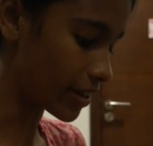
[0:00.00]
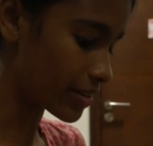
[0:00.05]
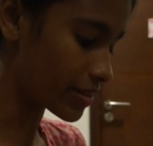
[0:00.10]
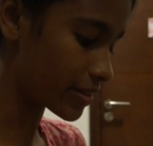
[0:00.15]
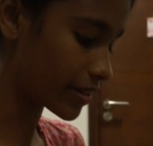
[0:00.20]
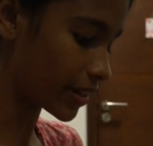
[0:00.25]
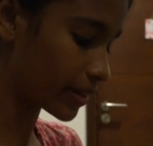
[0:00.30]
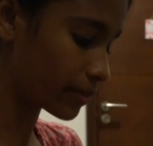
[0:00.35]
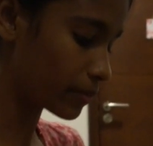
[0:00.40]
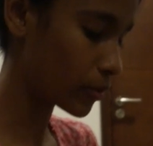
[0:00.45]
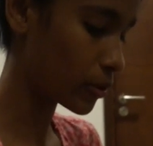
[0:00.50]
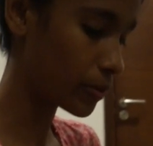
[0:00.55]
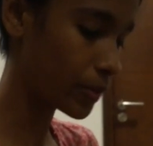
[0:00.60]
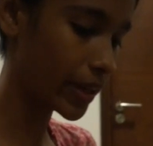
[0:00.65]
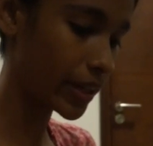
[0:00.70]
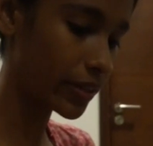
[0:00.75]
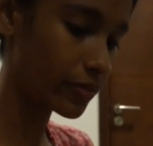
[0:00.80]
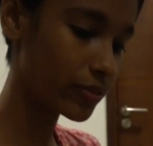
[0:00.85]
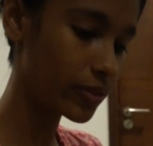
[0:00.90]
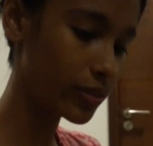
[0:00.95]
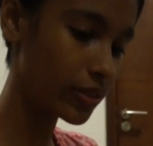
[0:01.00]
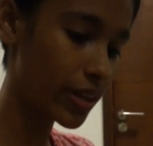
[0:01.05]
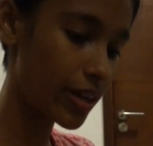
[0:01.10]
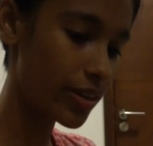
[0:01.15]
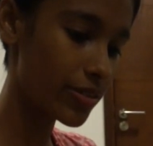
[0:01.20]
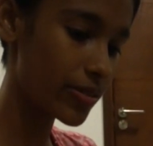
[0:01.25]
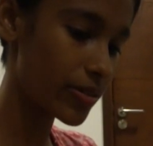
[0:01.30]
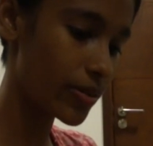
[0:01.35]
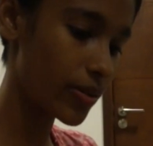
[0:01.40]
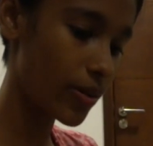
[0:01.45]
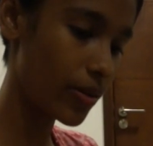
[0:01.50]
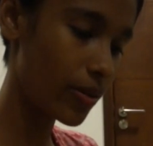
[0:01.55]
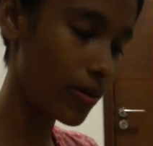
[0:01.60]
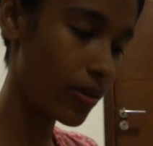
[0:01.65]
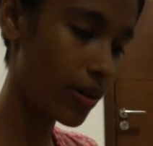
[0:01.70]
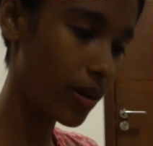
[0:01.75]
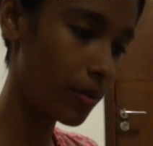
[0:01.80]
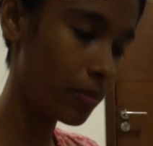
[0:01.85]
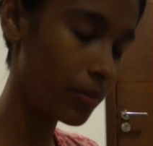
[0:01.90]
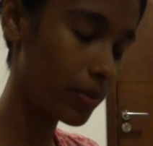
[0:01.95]
does get more painful as you go
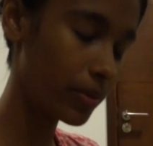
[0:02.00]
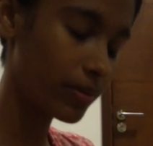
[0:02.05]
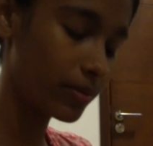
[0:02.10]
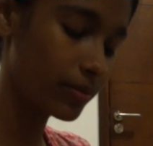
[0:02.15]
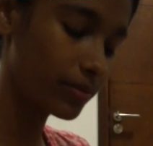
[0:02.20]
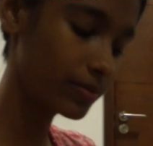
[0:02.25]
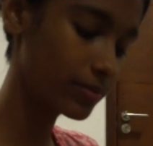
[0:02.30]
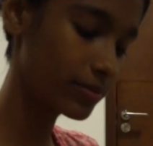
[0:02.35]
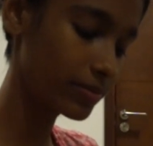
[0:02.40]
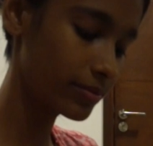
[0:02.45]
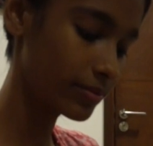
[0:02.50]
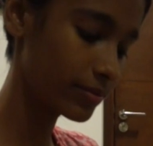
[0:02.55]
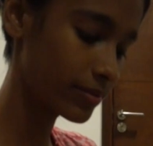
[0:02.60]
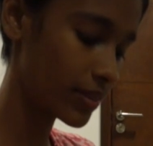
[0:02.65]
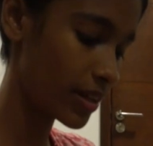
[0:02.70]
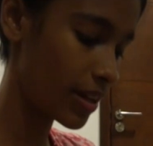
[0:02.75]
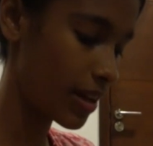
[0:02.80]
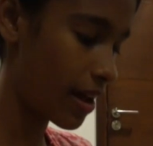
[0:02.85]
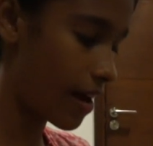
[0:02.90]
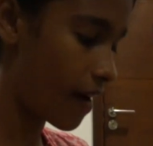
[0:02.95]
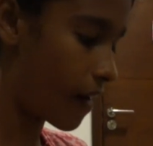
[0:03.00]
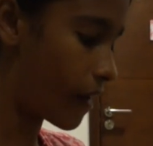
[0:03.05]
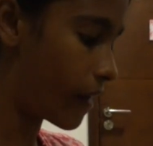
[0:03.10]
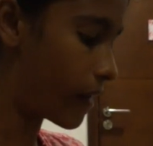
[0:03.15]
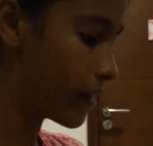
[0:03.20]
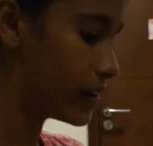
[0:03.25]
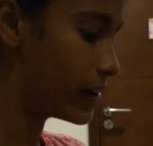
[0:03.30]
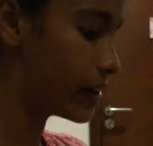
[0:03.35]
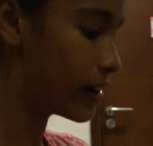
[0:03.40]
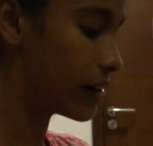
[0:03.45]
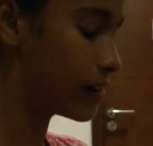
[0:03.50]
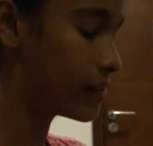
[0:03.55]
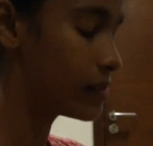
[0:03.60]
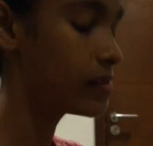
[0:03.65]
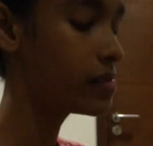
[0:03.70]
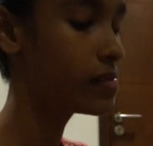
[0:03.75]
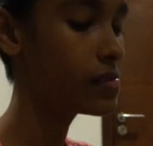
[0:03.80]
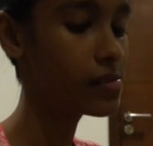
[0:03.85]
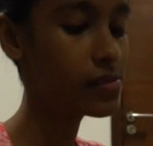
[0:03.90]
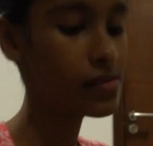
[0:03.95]
up. It does. Yeah.
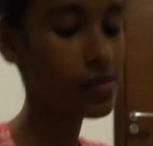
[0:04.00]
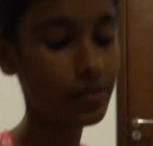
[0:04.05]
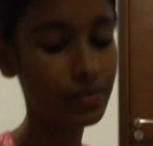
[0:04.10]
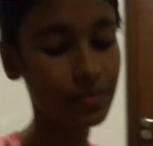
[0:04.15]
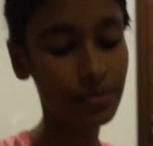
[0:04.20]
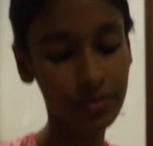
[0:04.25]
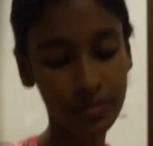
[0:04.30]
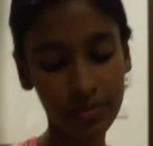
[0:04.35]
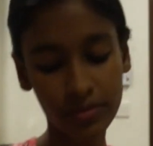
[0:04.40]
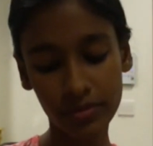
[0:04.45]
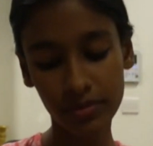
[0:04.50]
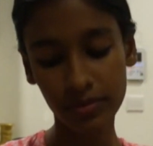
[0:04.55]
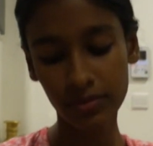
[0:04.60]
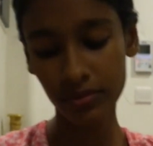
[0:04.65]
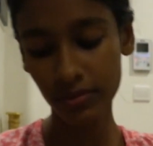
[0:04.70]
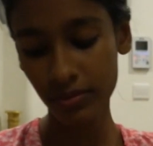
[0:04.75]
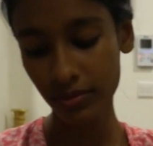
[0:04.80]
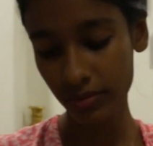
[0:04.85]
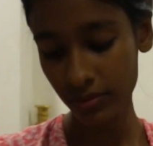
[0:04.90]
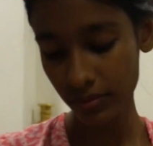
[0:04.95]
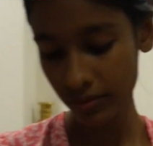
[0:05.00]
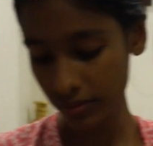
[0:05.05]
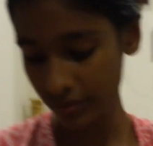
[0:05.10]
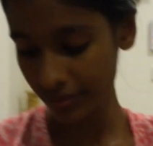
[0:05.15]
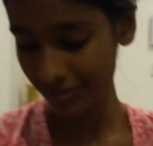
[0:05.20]
We can totally stop. I mean.